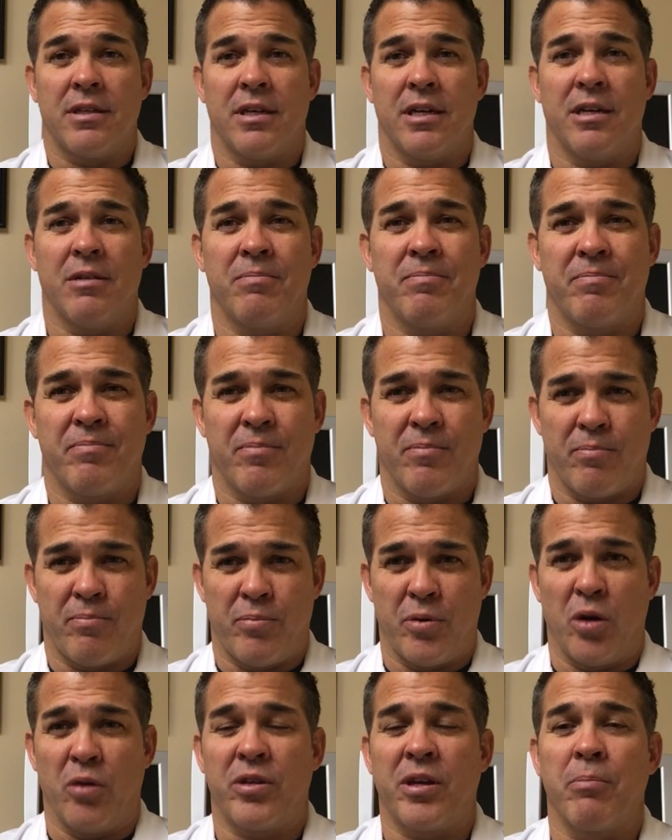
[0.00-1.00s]
Um,
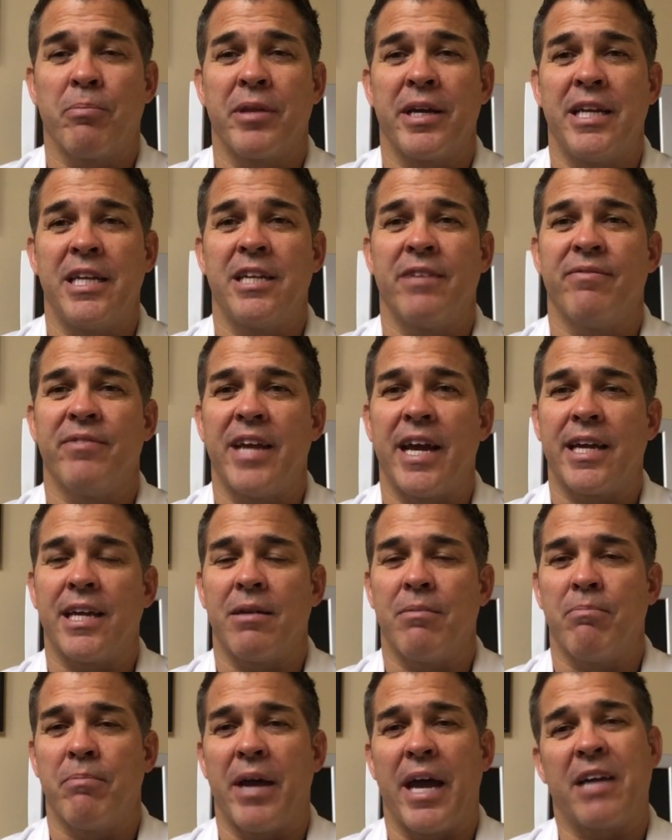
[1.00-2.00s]
both complaining of
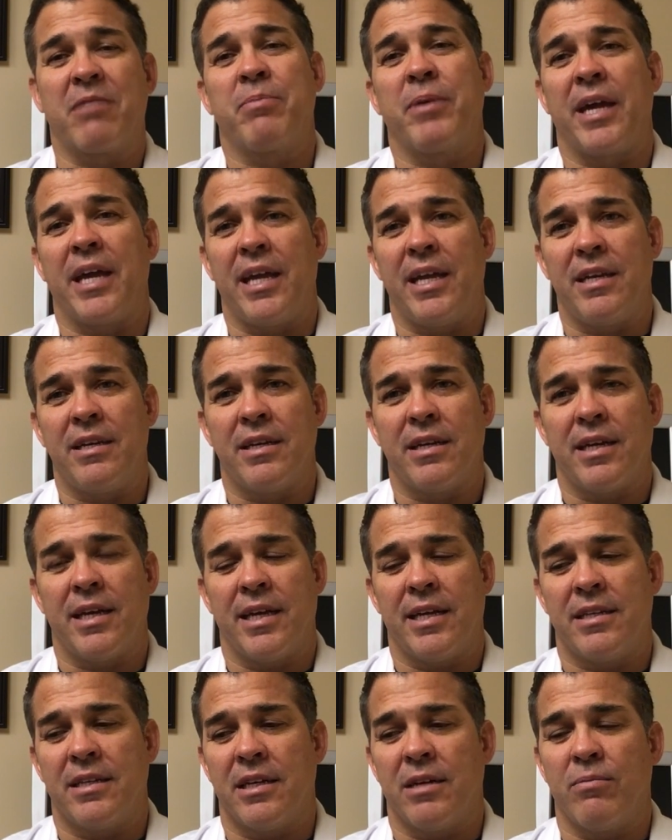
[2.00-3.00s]
neck and back pain,
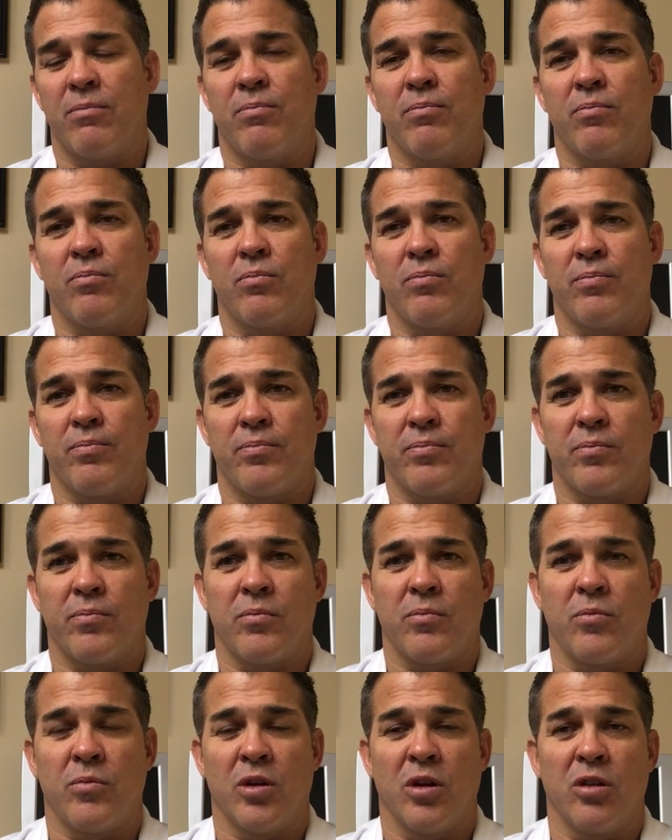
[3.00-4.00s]
and um,
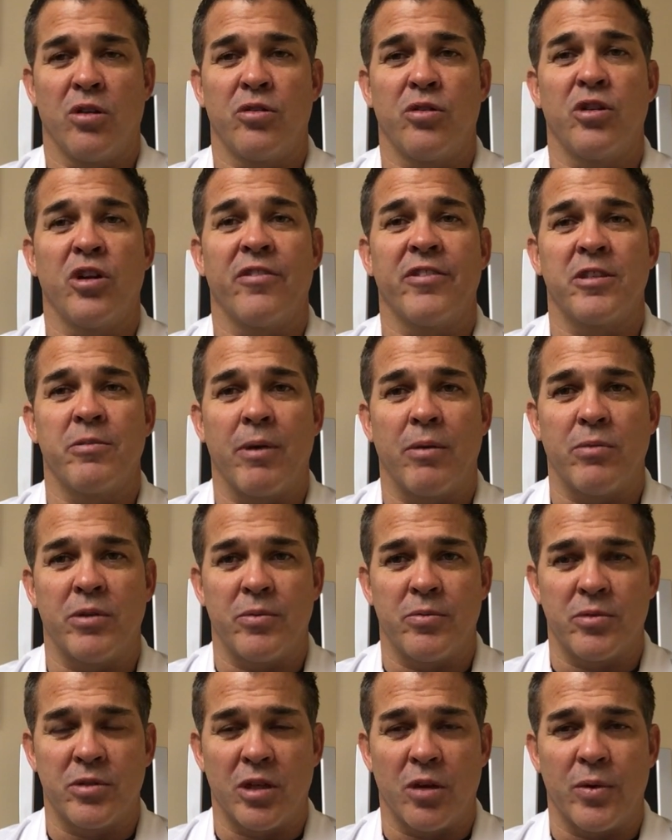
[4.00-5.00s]
were a little nervous about
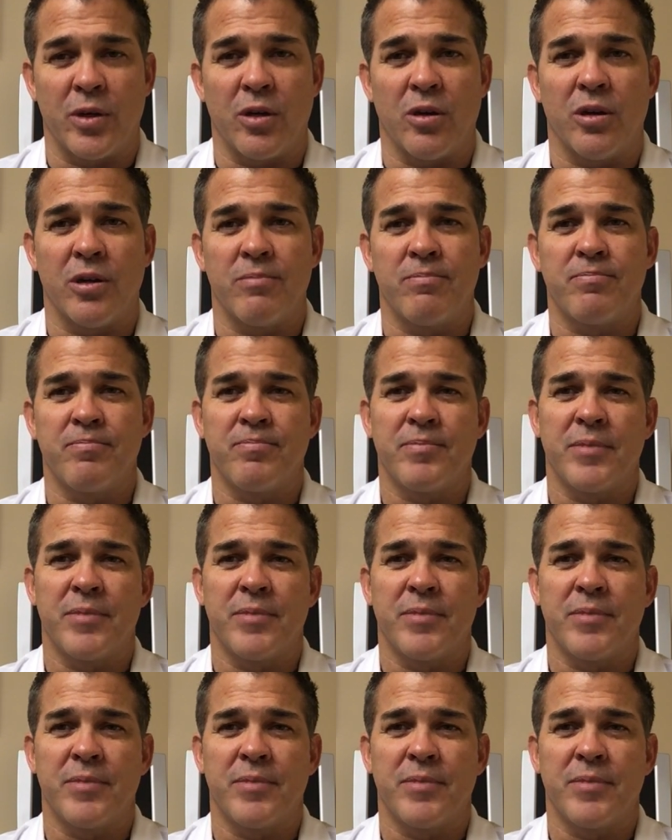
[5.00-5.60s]
what was going on.